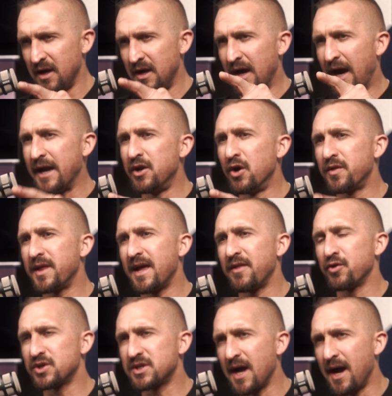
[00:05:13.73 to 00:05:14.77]
I know that
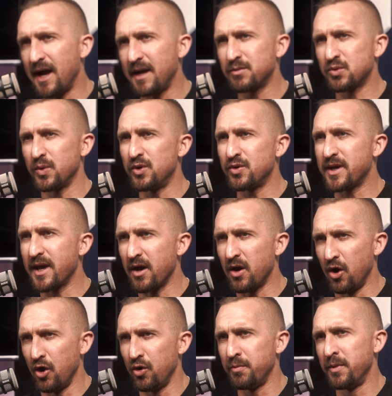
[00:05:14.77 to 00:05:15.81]
there's times when you get
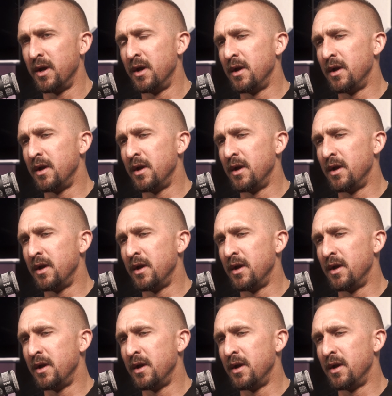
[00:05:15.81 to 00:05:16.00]
home